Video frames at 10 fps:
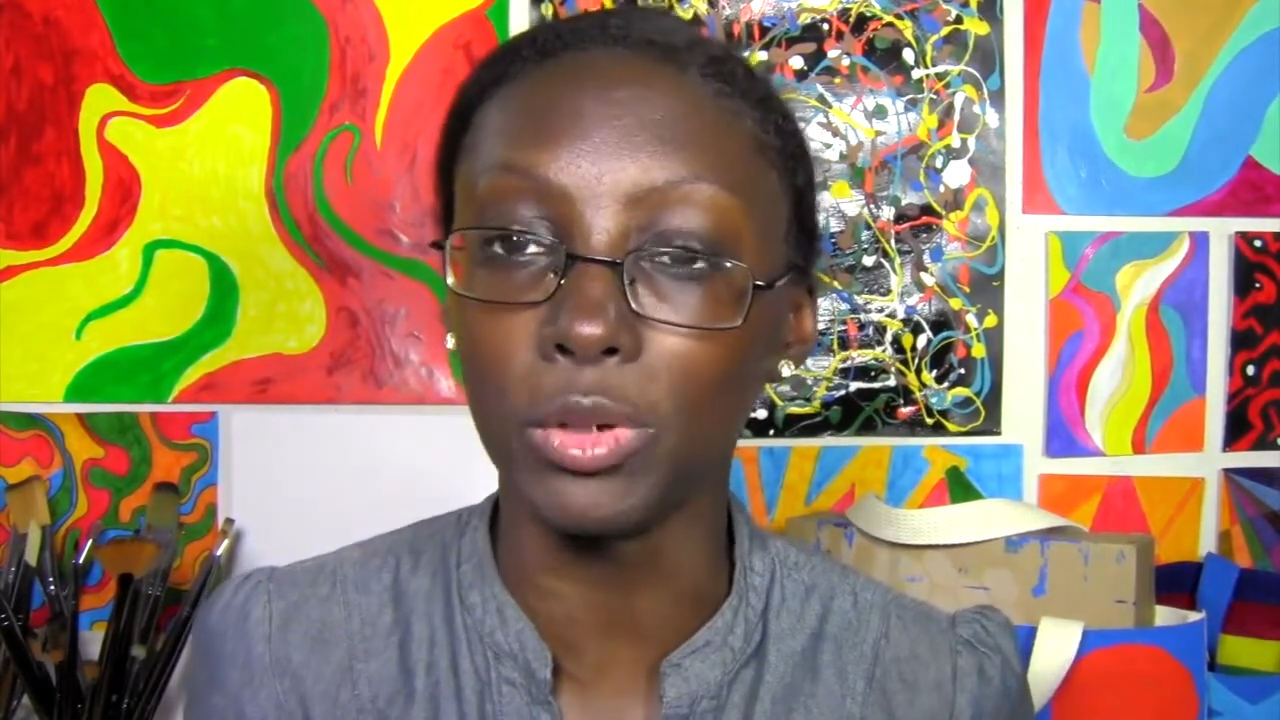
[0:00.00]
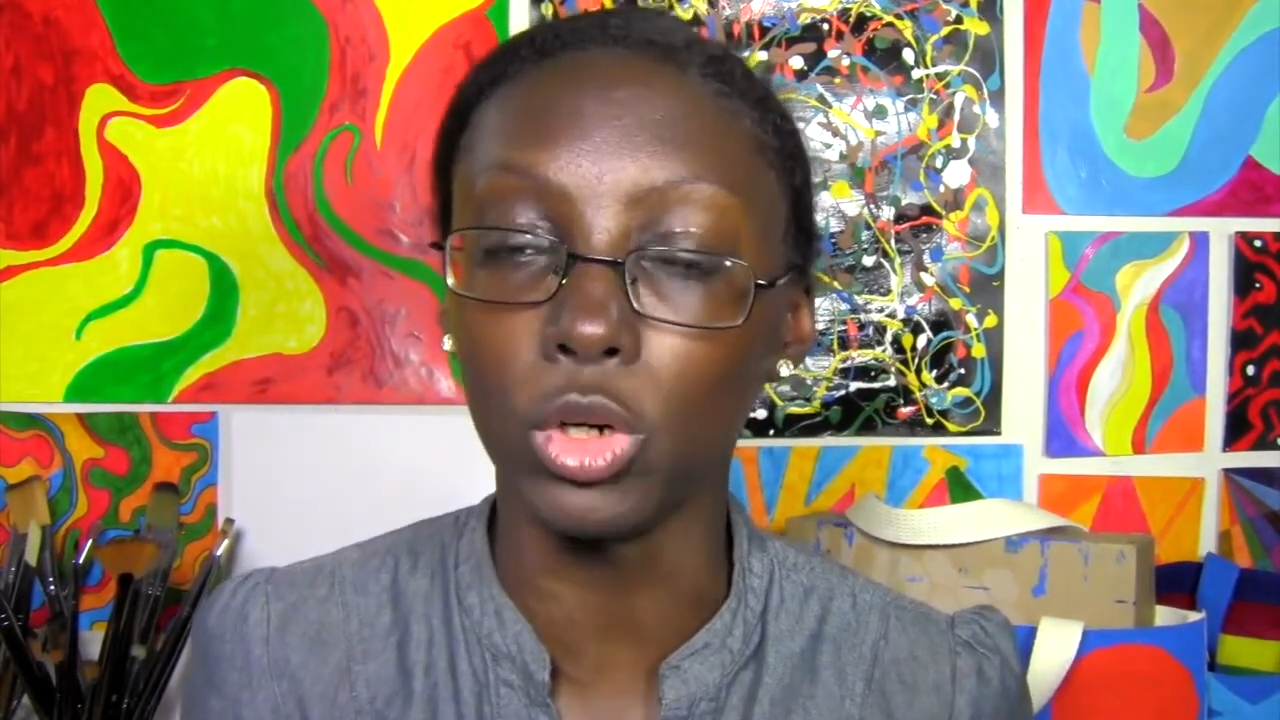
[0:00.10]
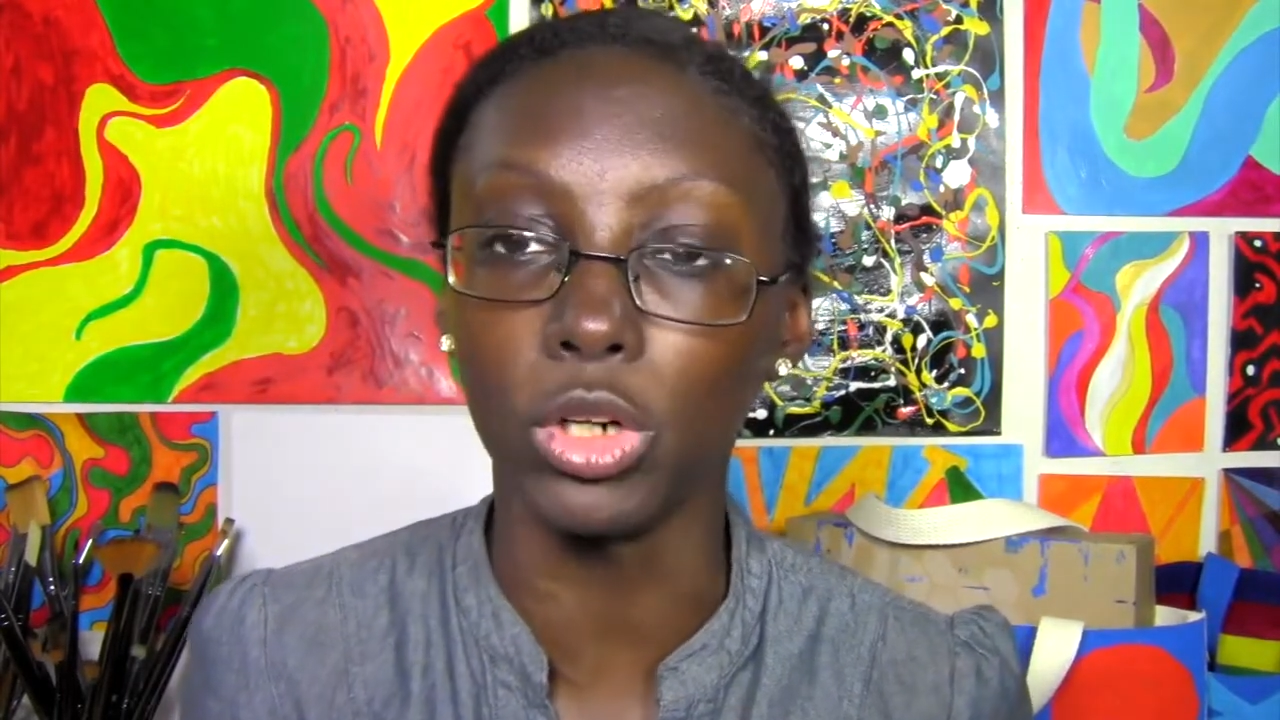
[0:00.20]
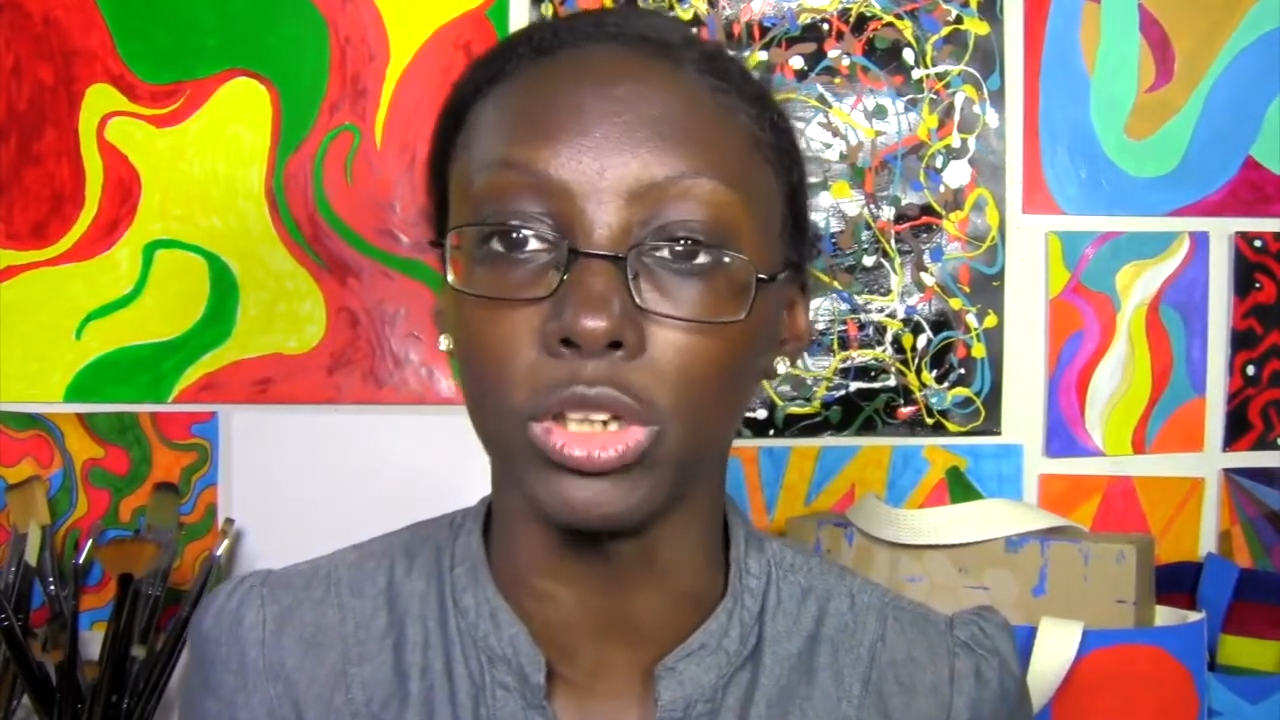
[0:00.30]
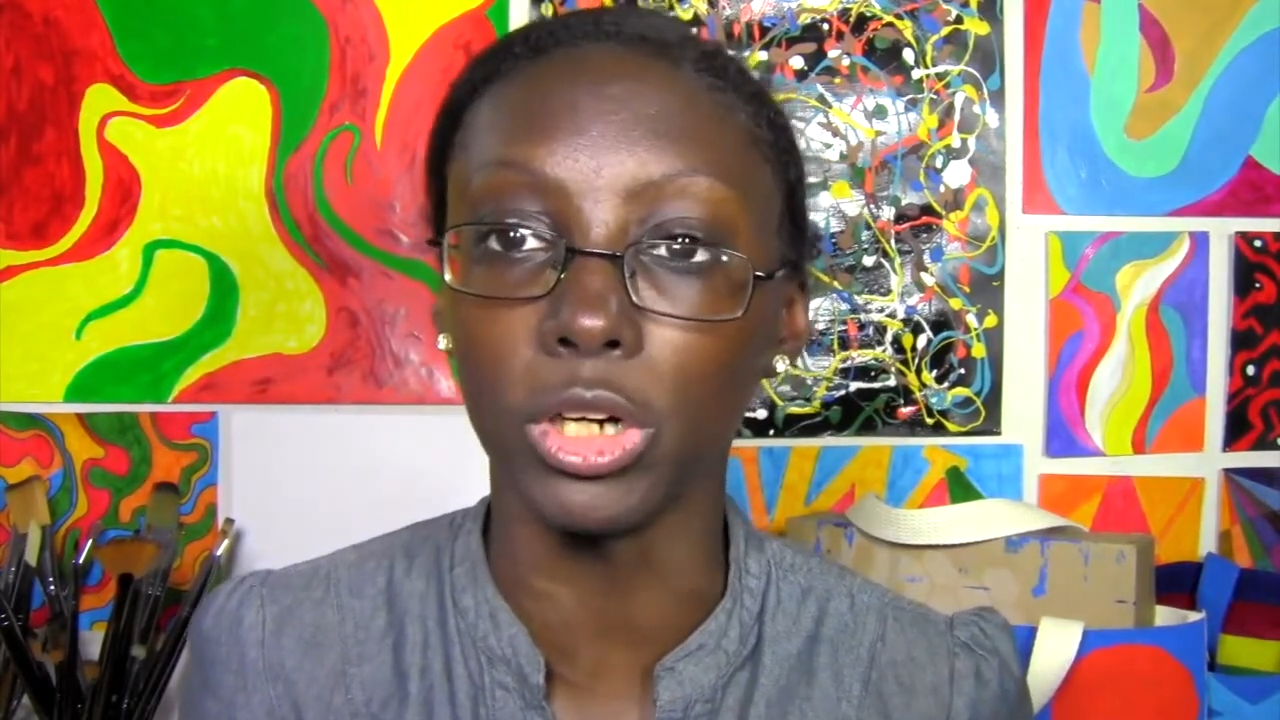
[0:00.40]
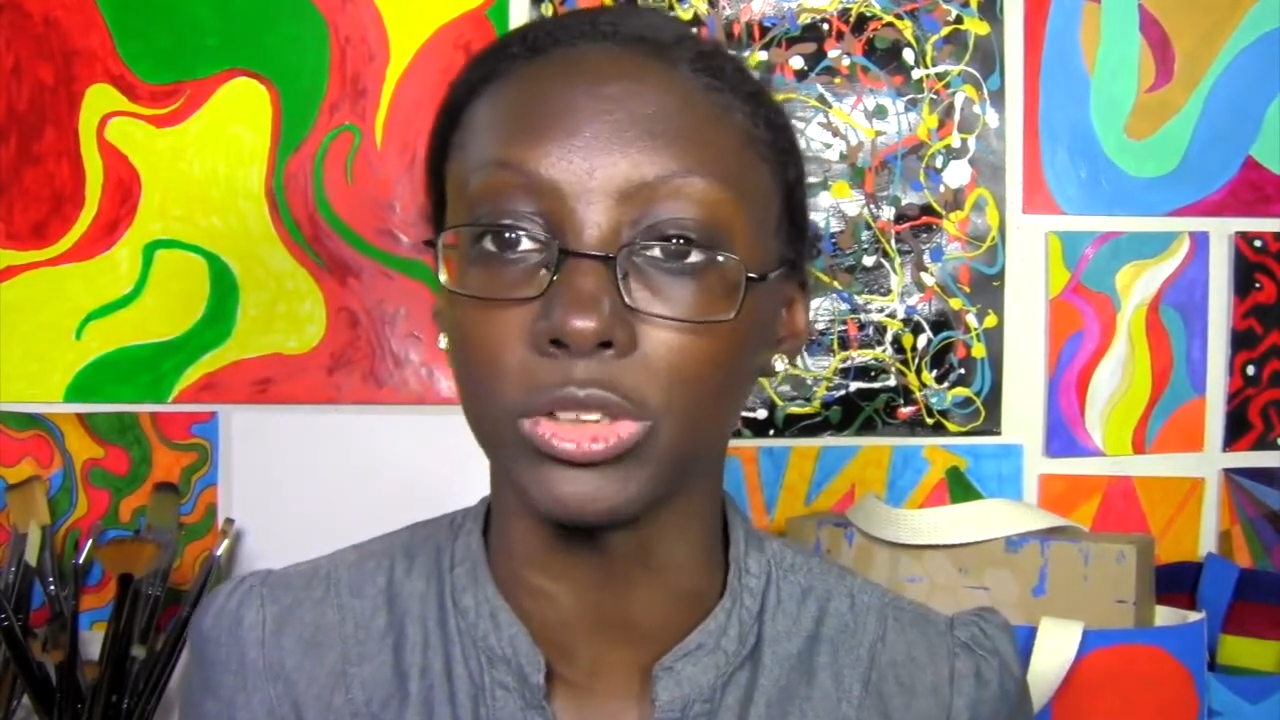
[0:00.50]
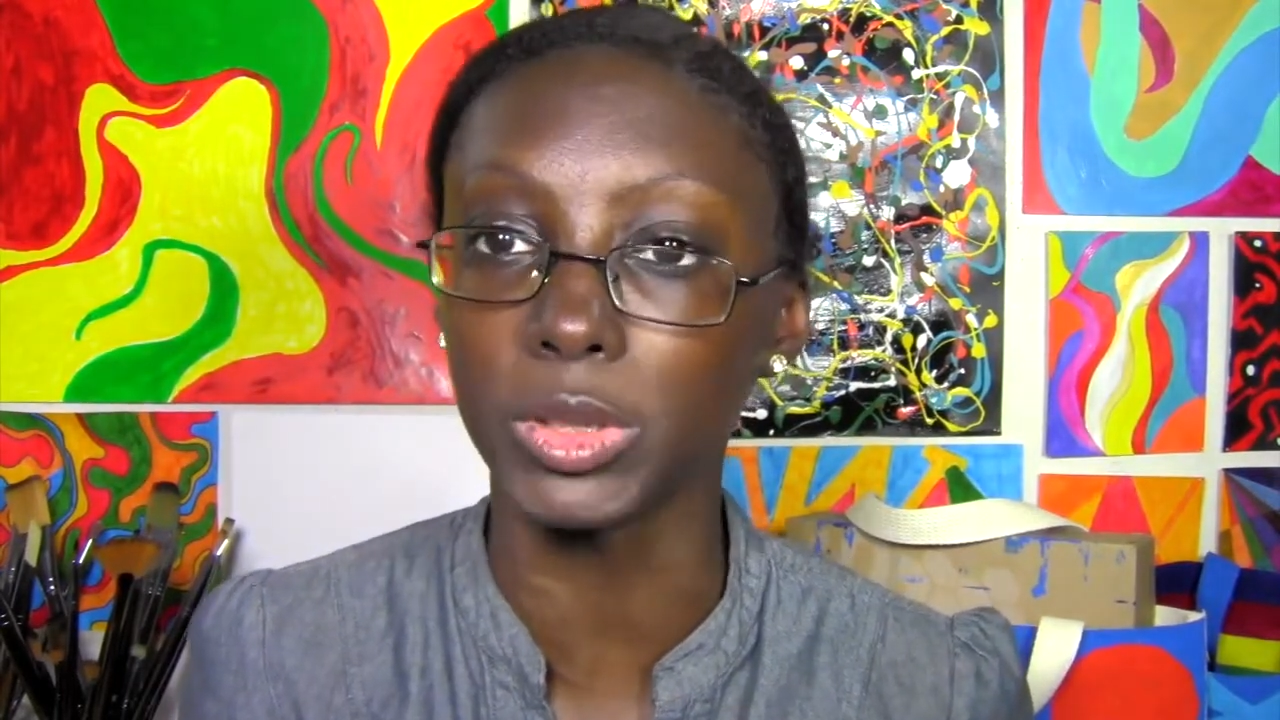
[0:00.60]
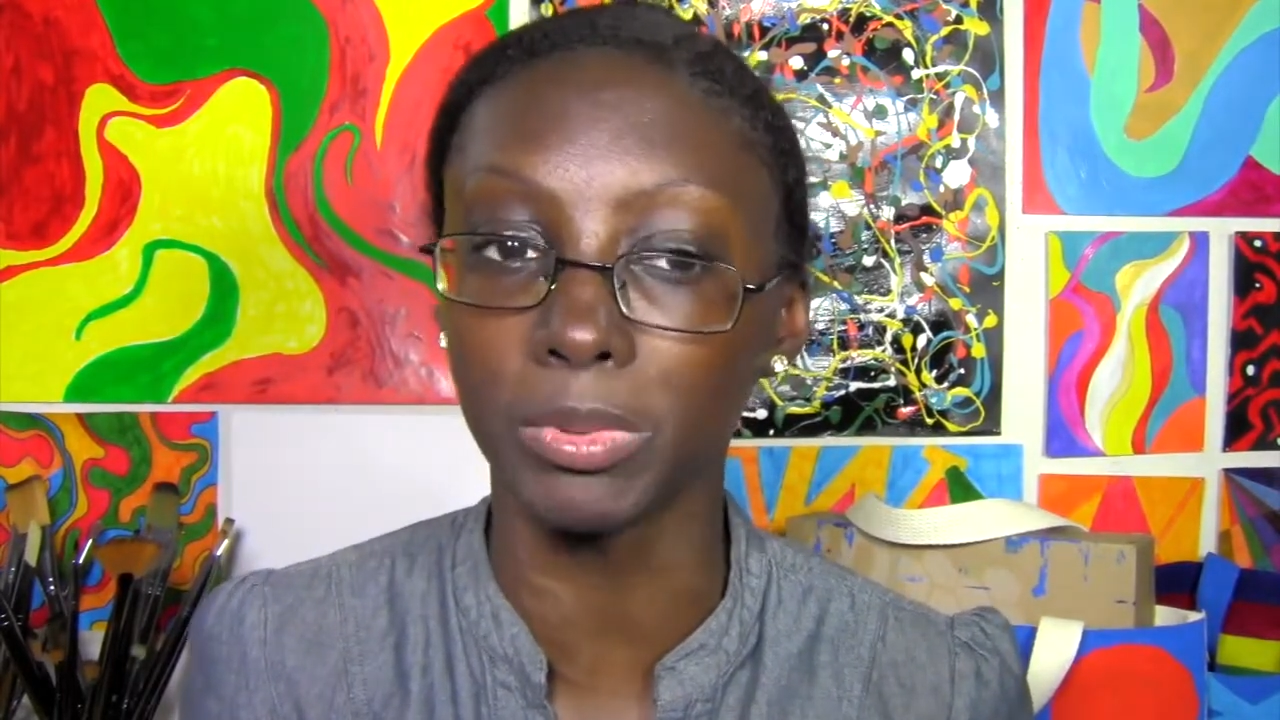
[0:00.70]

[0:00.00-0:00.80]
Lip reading: on art